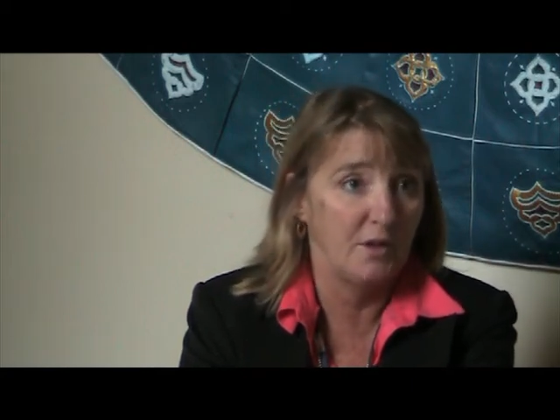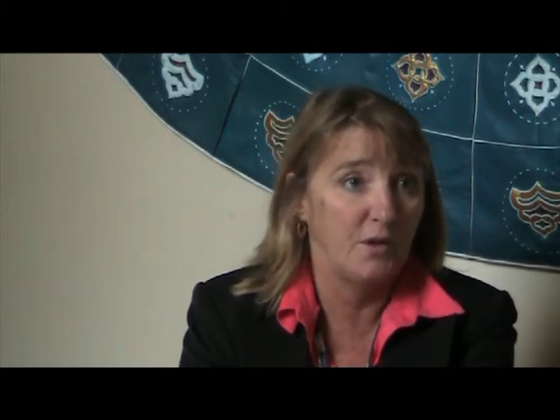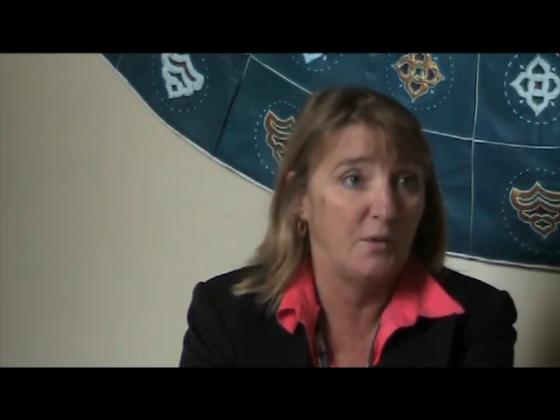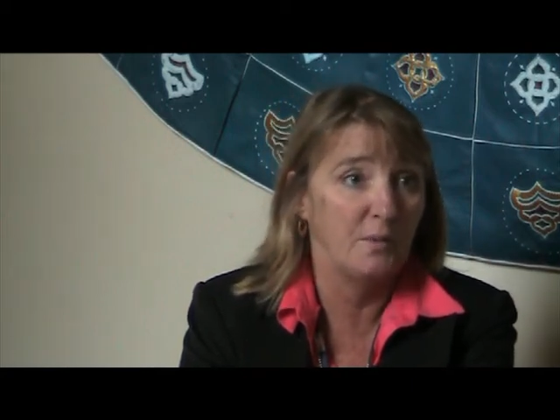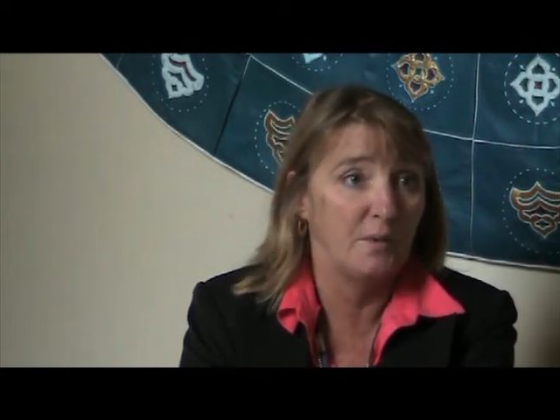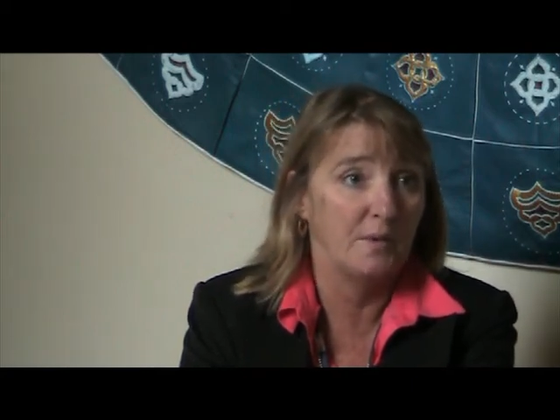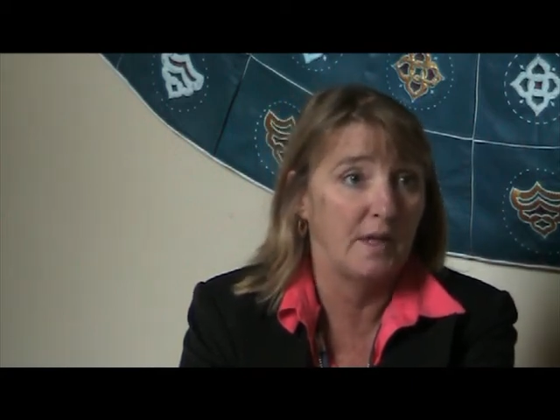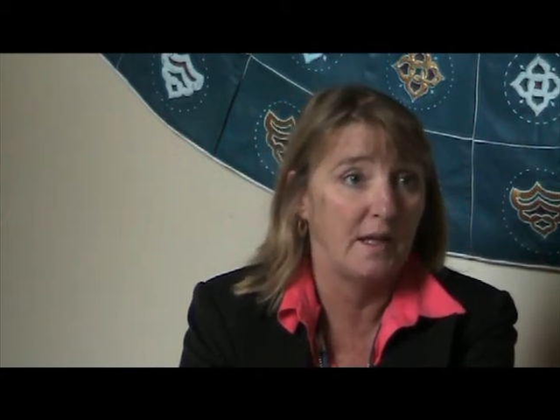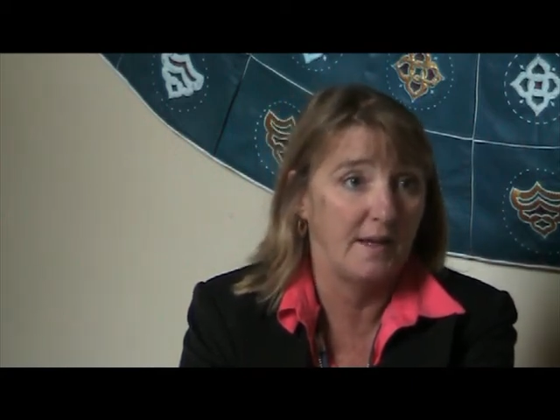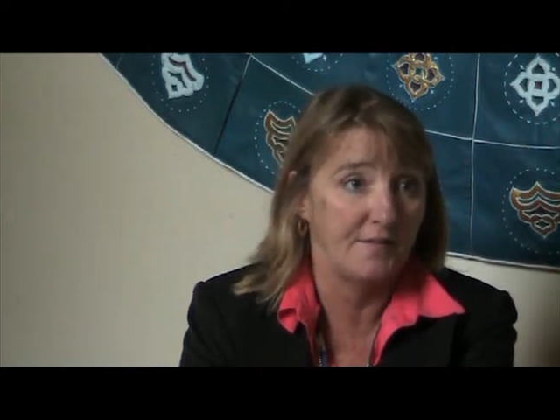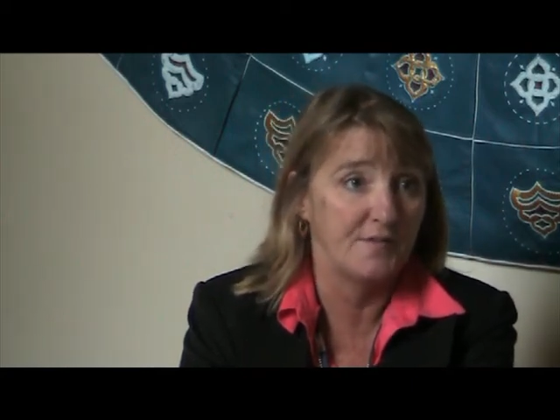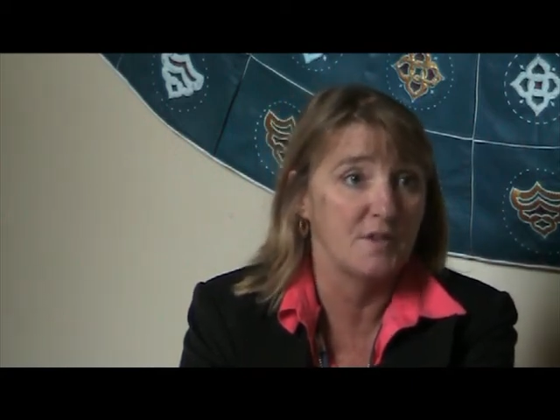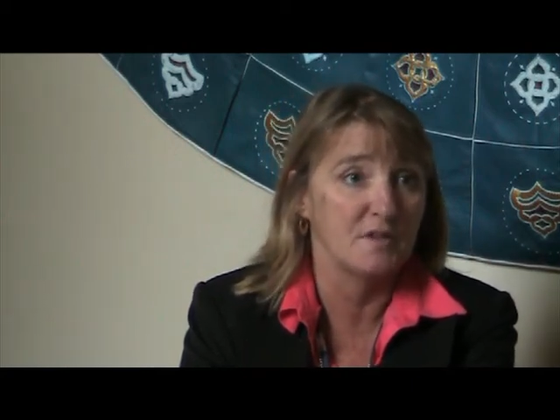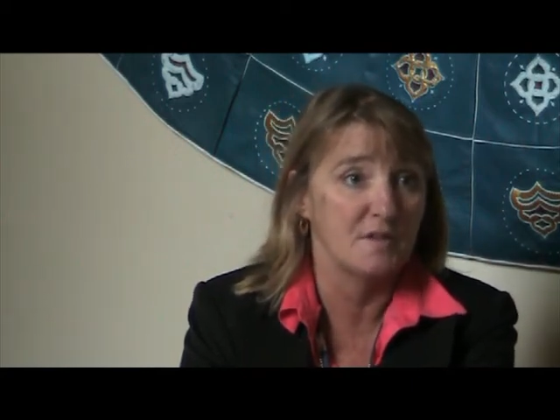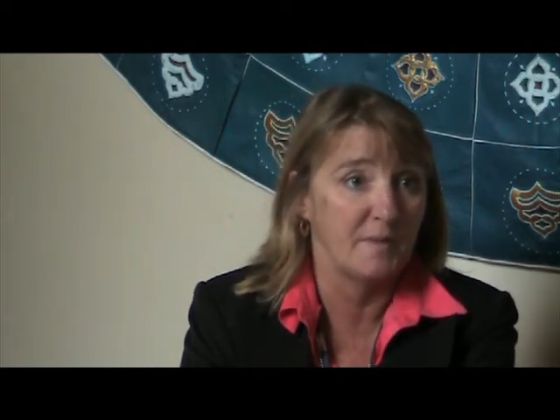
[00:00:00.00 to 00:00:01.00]
you will
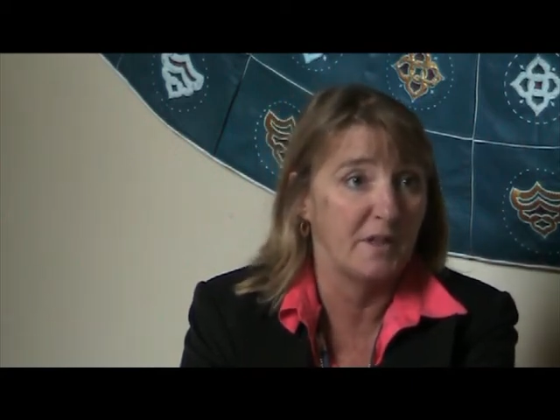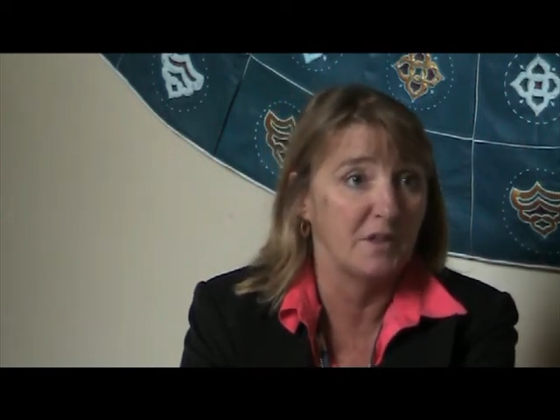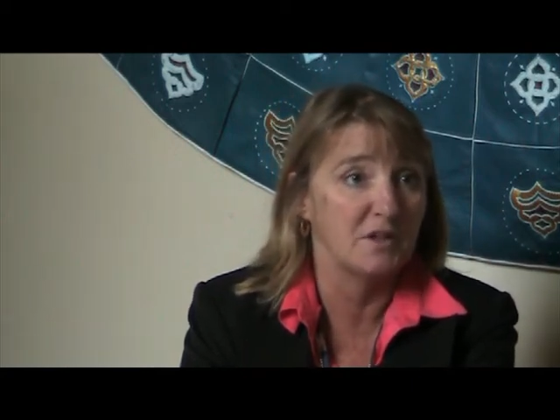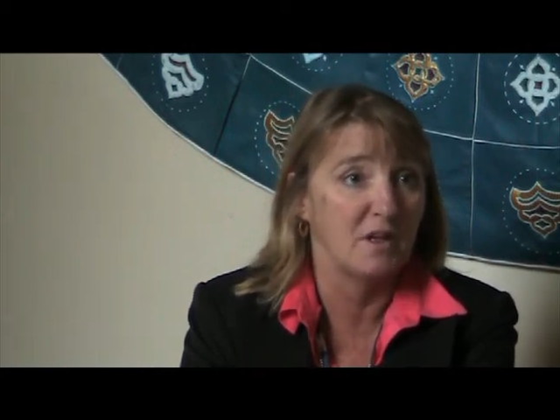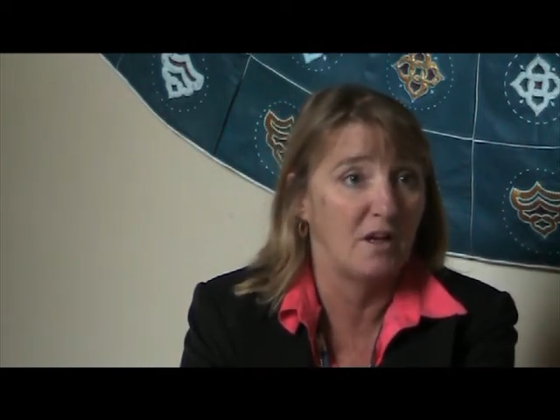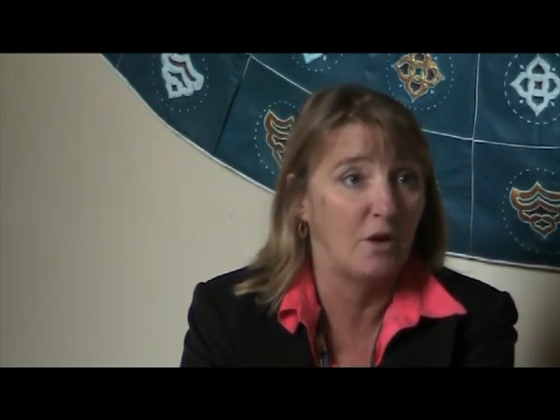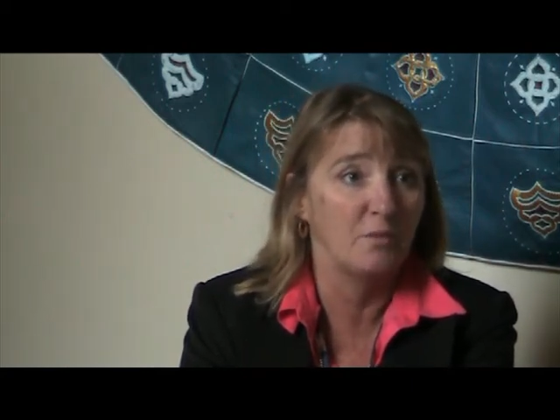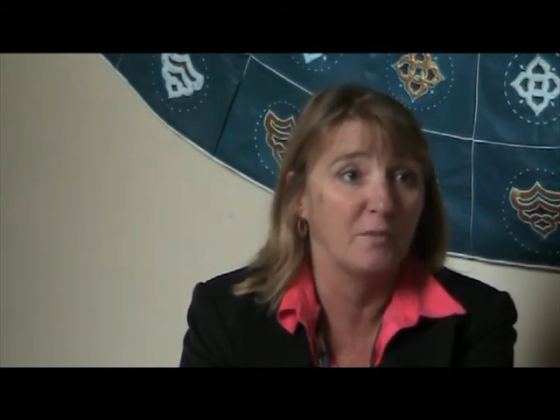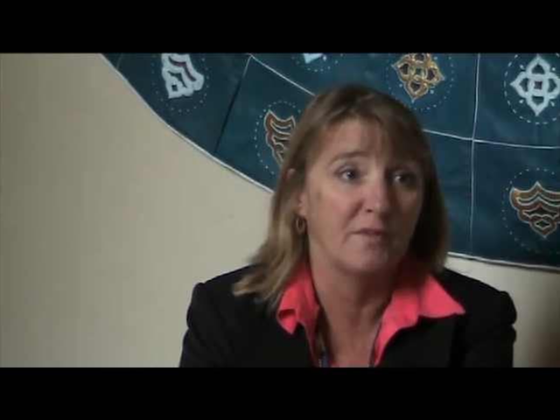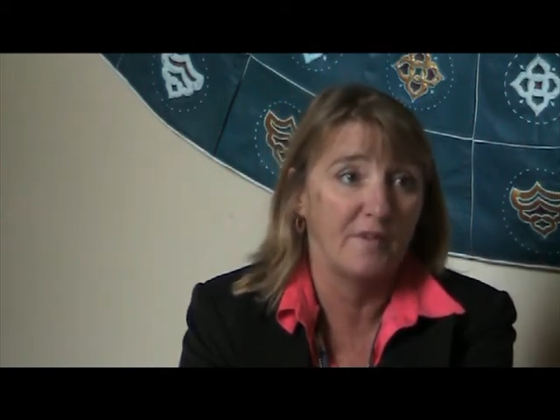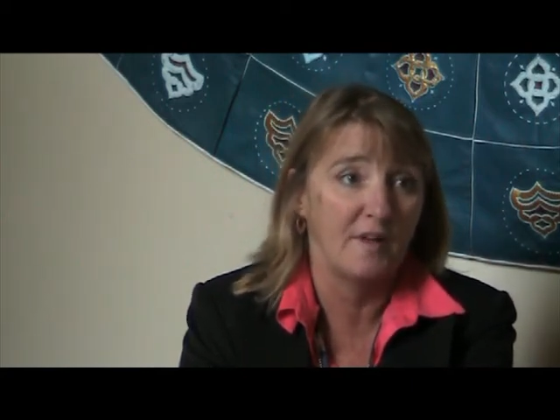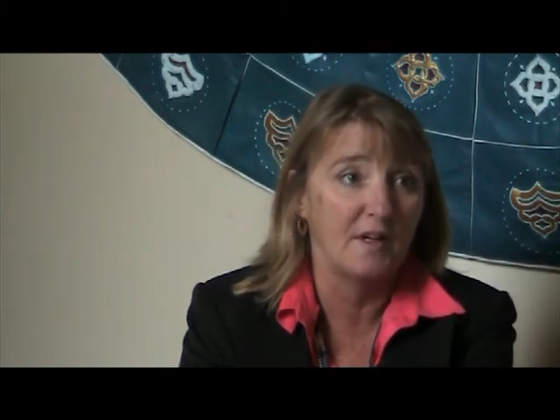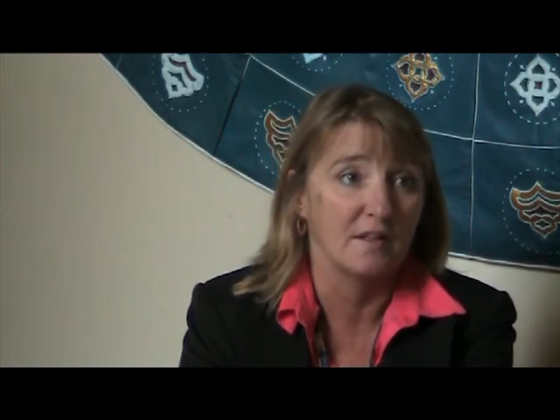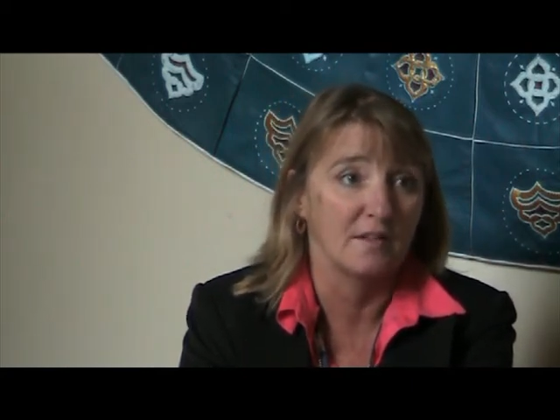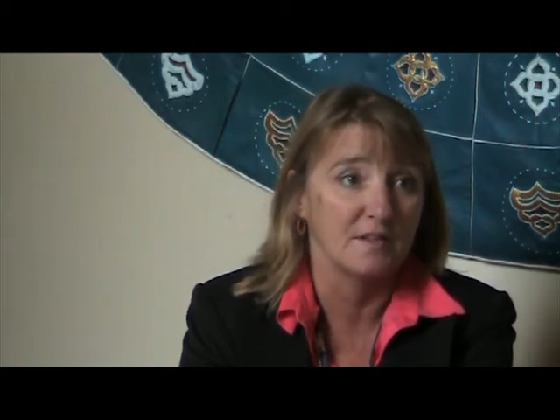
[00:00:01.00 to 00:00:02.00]
have to speak to Home
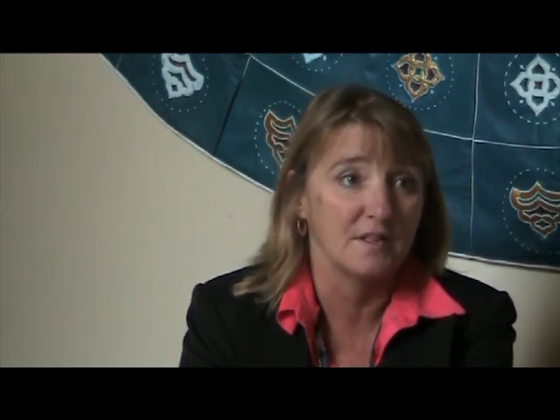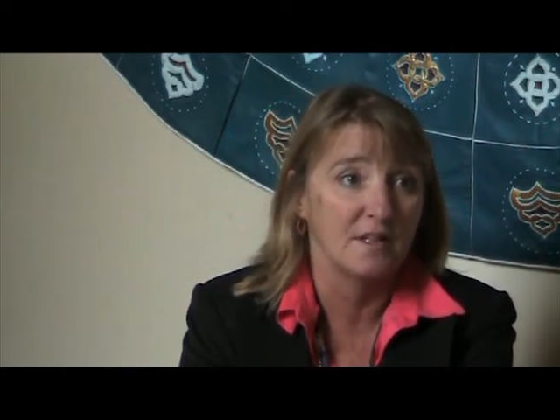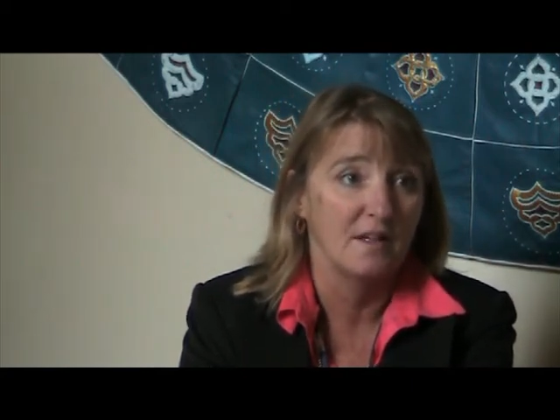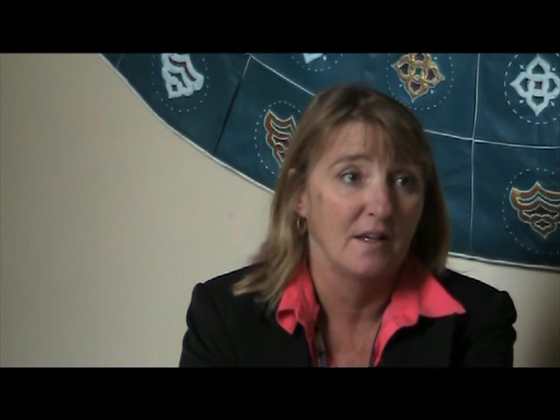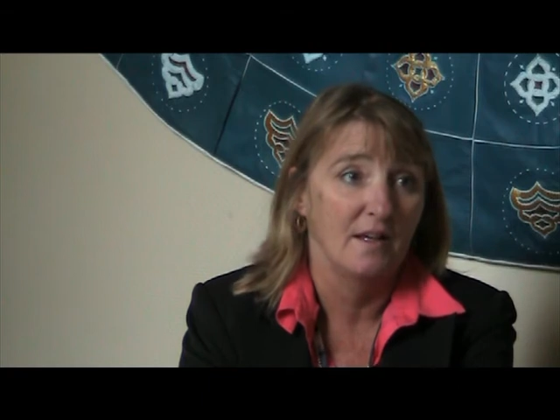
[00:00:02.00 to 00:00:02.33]
Affairs,